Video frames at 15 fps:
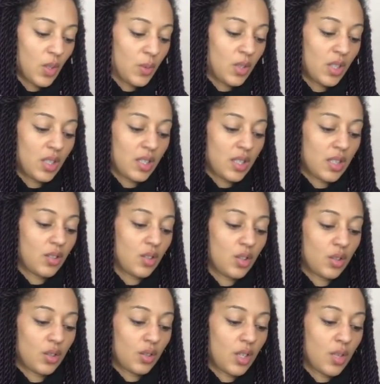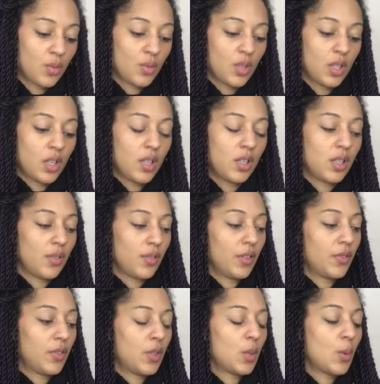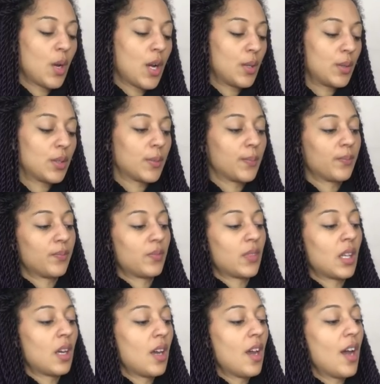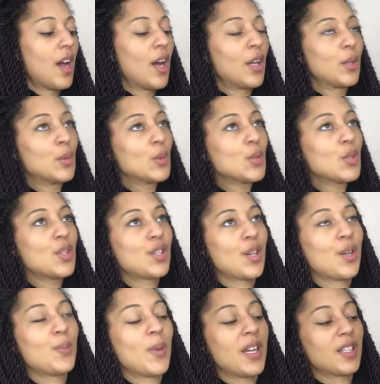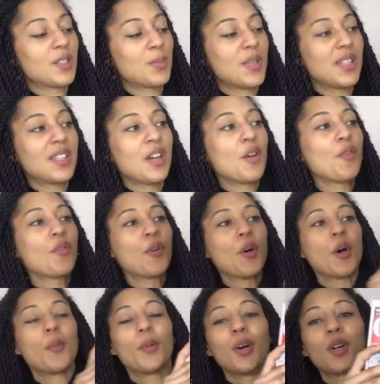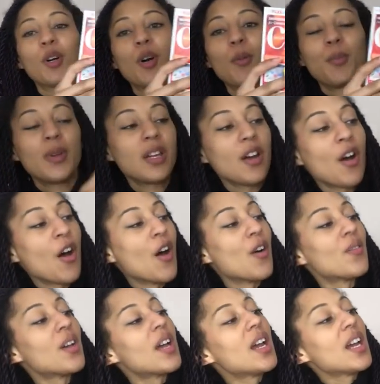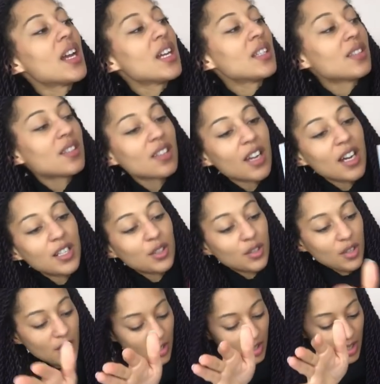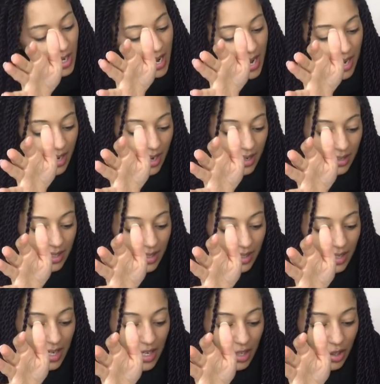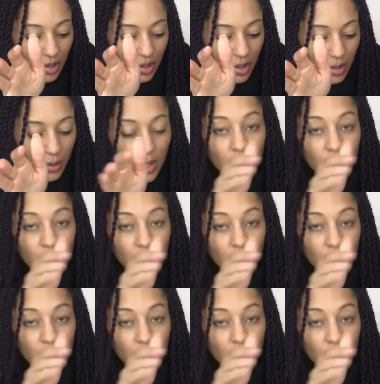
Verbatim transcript: which is then stuck to all the Darcy fluff in the world. I also picked myself up a copy of Inside Crochet and it's issue